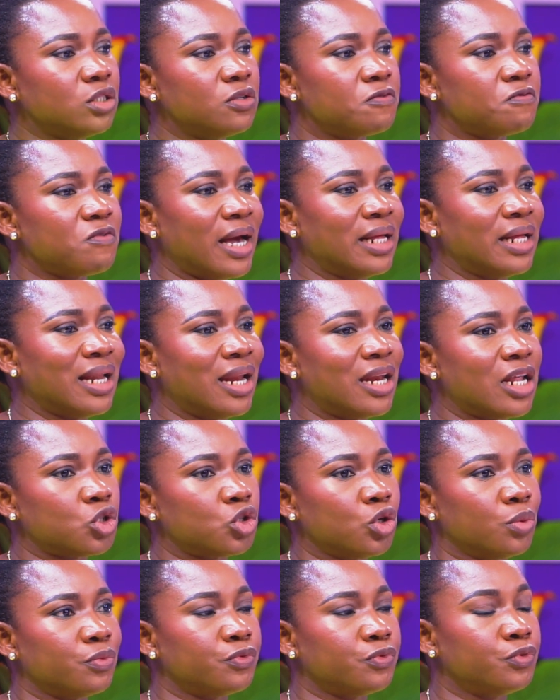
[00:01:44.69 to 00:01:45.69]
to find out that
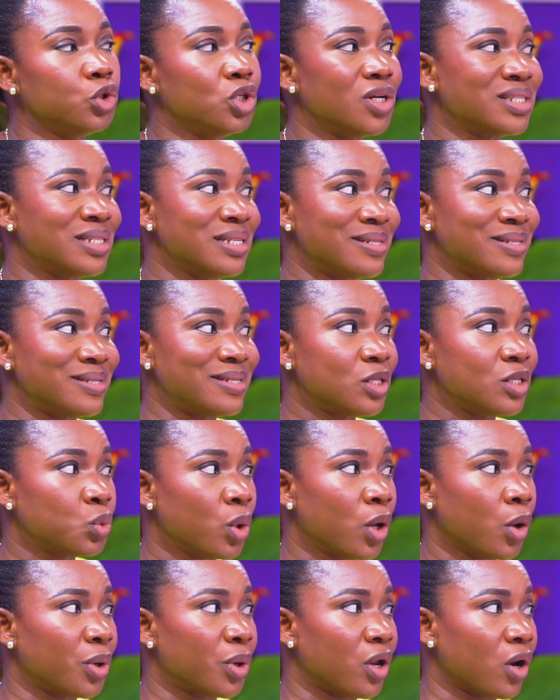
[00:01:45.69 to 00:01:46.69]
some food doesn't sit
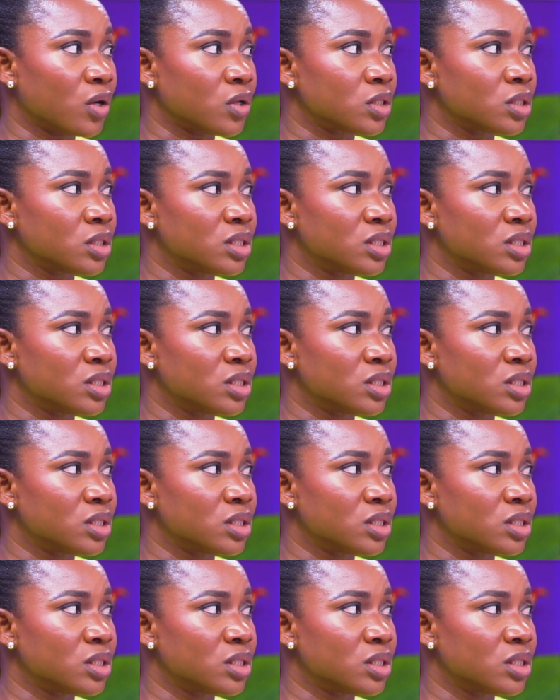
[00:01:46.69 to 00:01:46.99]
well with us.